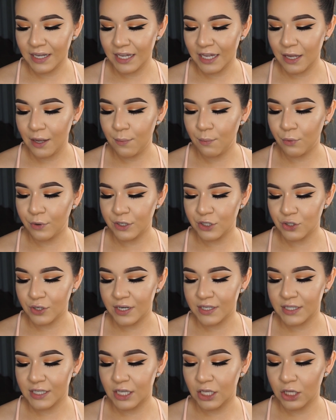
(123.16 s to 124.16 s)
E
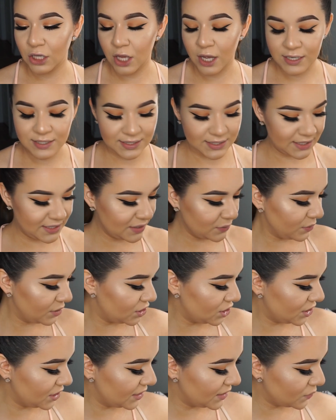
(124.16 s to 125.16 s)
moisturizing glosses, which
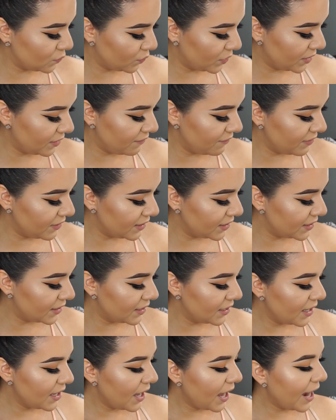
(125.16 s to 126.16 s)
is one of the
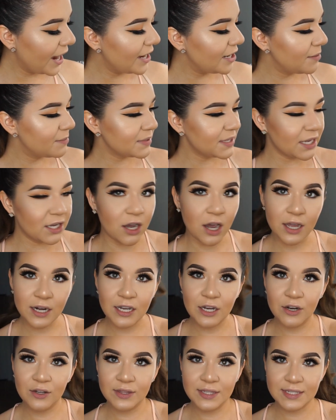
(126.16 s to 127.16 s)
items I got
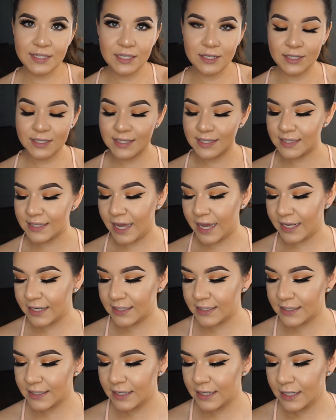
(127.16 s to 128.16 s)
here in this little
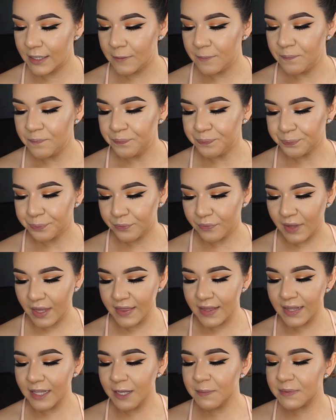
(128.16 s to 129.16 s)
set.
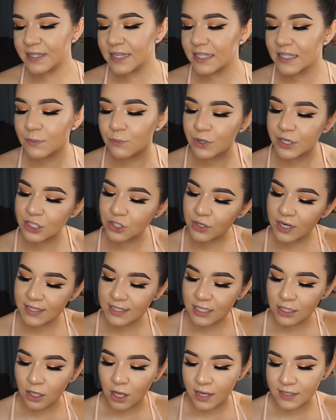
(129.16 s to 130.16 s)
The Lip Sense
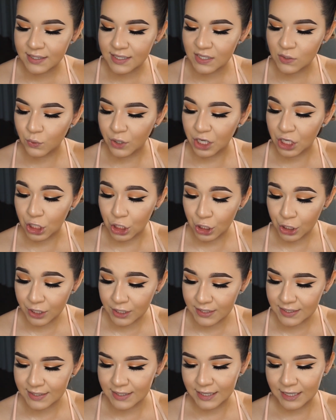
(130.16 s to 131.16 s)
Moisturizing Gloss is what
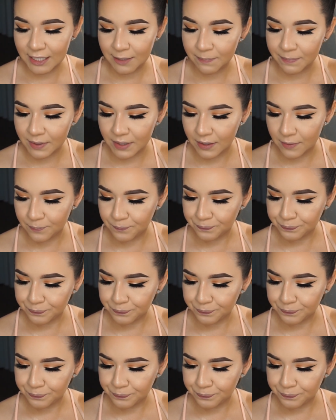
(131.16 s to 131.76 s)
cures the lip